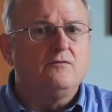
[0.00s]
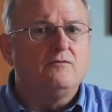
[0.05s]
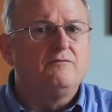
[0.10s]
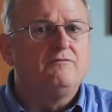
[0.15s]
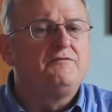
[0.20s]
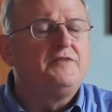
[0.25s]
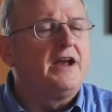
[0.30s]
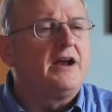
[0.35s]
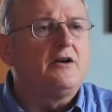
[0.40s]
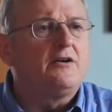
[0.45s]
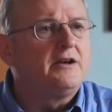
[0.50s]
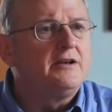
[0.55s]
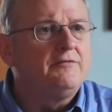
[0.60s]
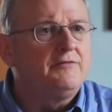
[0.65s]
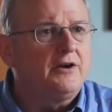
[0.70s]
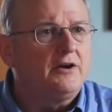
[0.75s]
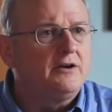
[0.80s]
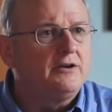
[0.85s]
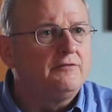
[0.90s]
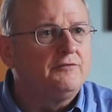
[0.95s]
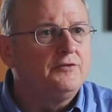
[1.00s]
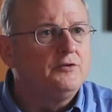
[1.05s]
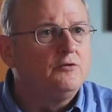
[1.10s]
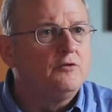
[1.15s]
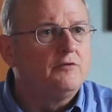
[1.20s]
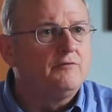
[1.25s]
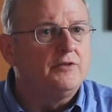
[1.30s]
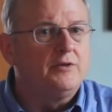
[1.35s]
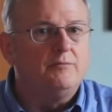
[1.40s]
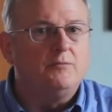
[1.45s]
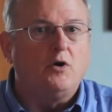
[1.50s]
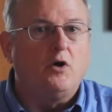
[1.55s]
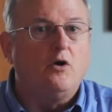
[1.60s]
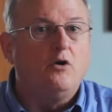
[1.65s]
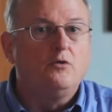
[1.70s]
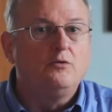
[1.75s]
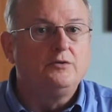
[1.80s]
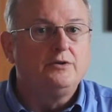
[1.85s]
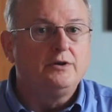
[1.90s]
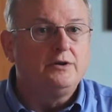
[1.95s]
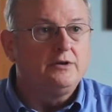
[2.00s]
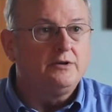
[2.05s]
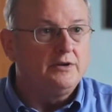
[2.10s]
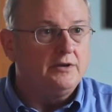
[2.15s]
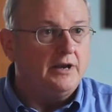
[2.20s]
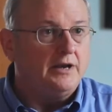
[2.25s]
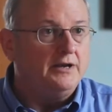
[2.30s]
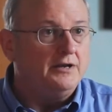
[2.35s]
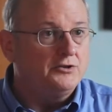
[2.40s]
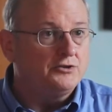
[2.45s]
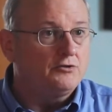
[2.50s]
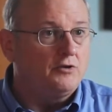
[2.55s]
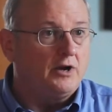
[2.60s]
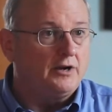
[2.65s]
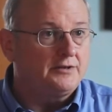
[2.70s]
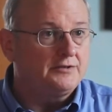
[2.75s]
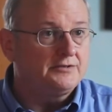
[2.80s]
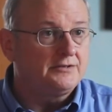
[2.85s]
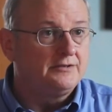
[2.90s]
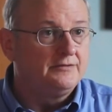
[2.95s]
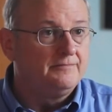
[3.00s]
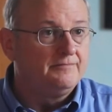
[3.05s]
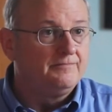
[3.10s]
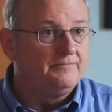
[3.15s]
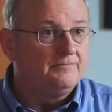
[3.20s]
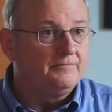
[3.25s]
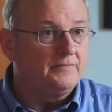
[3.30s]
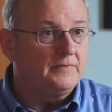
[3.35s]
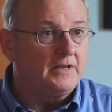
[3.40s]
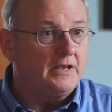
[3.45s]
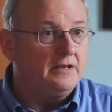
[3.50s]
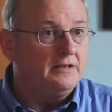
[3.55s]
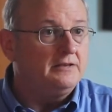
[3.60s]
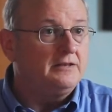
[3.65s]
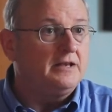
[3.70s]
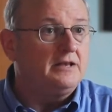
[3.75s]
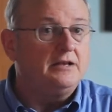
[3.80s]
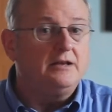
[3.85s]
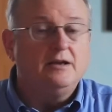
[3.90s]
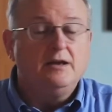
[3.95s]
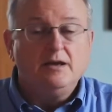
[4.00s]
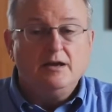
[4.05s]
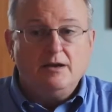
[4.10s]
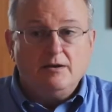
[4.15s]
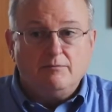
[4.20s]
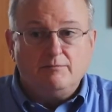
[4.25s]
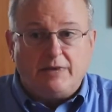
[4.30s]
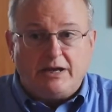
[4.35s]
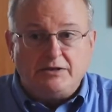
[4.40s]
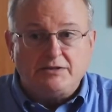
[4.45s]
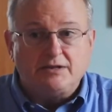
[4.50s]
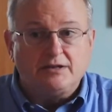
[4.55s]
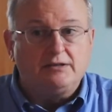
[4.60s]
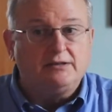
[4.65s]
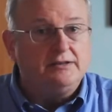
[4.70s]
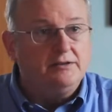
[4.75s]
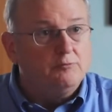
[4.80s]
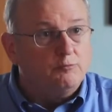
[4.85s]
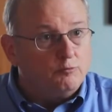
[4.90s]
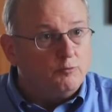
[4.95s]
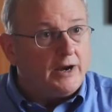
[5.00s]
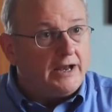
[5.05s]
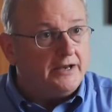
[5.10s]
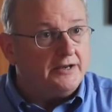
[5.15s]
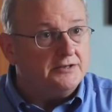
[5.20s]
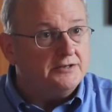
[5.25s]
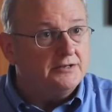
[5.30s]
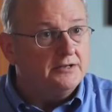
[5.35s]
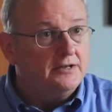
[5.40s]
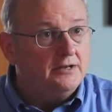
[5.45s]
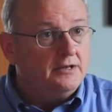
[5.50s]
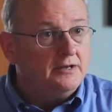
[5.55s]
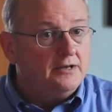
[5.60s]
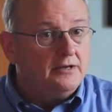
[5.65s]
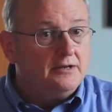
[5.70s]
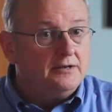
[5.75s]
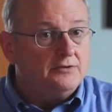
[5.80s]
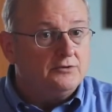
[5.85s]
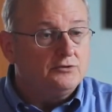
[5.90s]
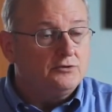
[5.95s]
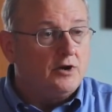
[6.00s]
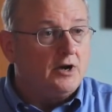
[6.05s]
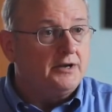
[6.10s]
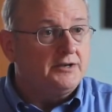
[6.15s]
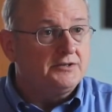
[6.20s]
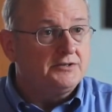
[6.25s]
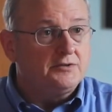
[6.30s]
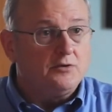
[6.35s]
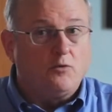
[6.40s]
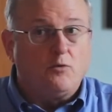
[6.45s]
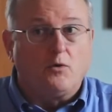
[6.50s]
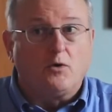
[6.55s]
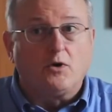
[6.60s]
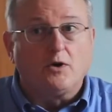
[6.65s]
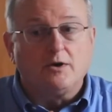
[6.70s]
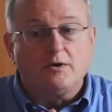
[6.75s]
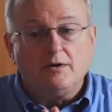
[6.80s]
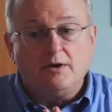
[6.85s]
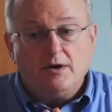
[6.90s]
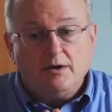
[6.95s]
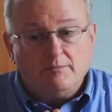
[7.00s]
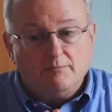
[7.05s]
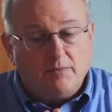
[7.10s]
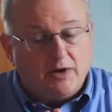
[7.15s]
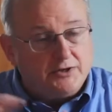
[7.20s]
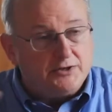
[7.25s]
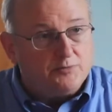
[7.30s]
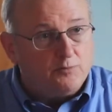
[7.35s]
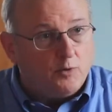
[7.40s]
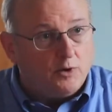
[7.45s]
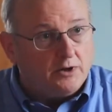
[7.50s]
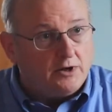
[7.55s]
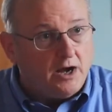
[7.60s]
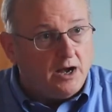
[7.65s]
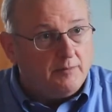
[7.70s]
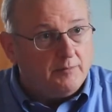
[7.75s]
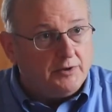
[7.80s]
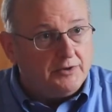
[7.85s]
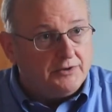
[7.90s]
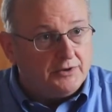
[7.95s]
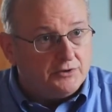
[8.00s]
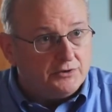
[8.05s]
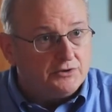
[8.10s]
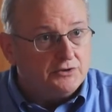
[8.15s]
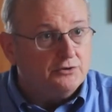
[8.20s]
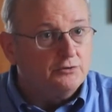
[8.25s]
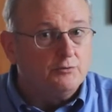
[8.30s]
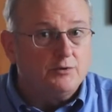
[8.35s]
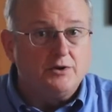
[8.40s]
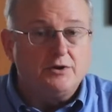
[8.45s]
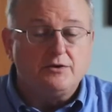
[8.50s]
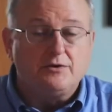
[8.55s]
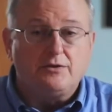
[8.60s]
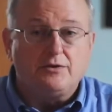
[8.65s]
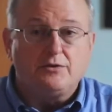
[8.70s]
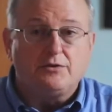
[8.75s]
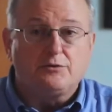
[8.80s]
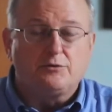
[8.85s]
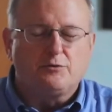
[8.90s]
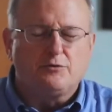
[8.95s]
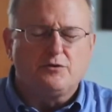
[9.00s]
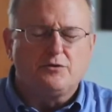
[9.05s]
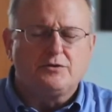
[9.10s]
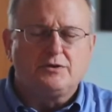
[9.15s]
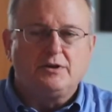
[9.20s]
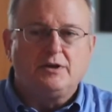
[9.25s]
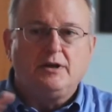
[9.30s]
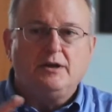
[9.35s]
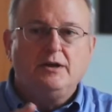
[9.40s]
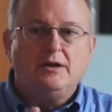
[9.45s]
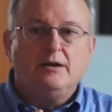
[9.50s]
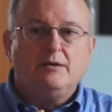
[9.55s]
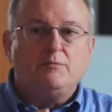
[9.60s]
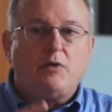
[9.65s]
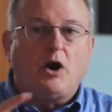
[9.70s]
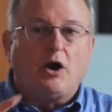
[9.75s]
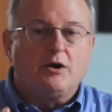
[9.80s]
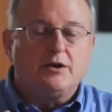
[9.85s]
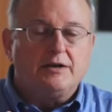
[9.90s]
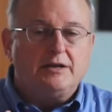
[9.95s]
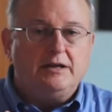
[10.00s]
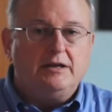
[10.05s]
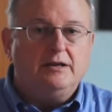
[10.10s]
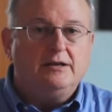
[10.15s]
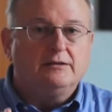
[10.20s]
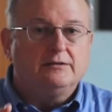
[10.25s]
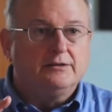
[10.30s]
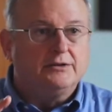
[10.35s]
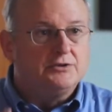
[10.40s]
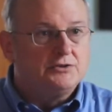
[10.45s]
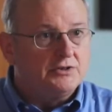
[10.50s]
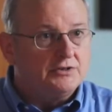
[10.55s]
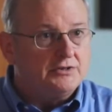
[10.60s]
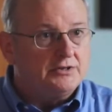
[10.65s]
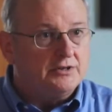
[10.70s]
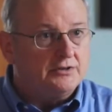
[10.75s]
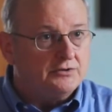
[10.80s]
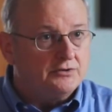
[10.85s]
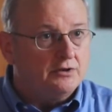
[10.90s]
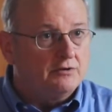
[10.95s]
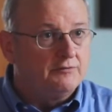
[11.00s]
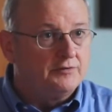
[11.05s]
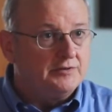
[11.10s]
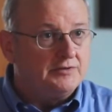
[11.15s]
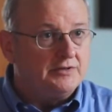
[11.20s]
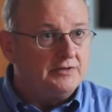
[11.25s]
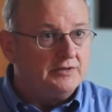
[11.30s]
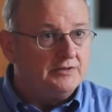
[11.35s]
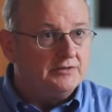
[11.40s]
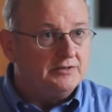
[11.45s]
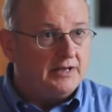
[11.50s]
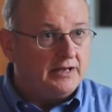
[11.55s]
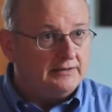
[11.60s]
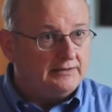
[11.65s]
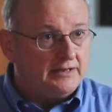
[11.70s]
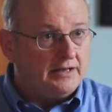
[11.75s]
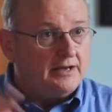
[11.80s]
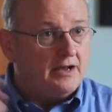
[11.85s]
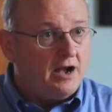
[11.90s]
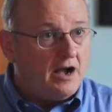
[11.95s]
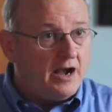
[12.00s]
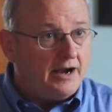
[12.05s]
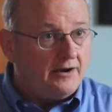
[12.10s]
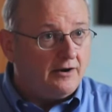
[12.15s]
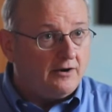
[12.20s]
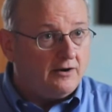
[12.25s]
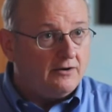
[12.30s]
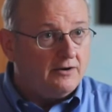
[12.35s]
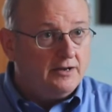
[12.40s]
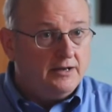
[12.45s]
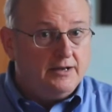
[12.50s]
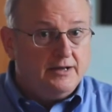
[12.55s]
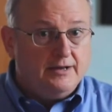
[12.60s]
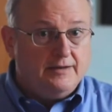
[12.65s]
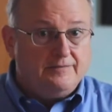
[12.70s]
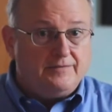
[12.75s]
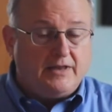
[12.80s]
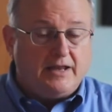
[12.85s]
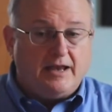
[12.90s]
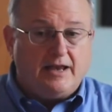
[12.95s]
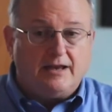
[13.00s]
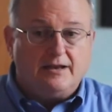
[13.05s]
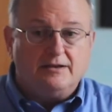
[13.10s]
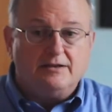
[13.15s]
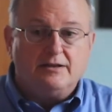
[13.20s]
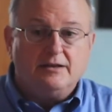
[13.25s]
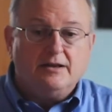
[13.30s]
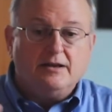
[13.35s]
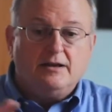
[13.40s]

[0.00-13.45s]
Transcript: very, very few of them own any trucks. Okay, they basically rent trucks, or much more common, there's third-party logistics services that they hire. And